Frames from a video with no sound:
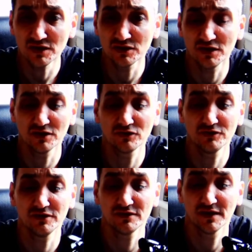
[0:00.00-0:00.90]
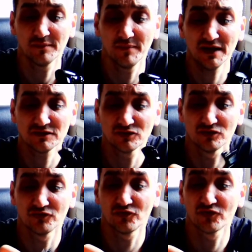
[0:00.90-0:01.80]
including the
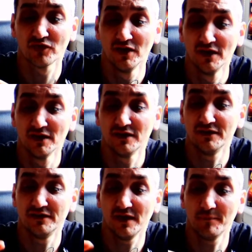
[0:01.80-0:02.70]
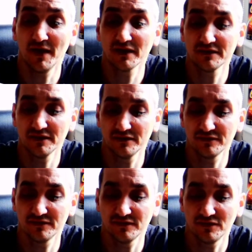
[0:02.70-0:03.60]
buttons, the
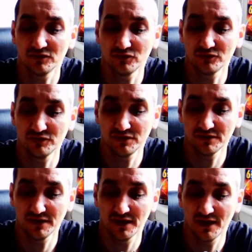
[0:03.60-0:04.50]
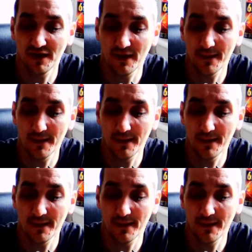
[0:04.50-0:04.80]
magnets, including the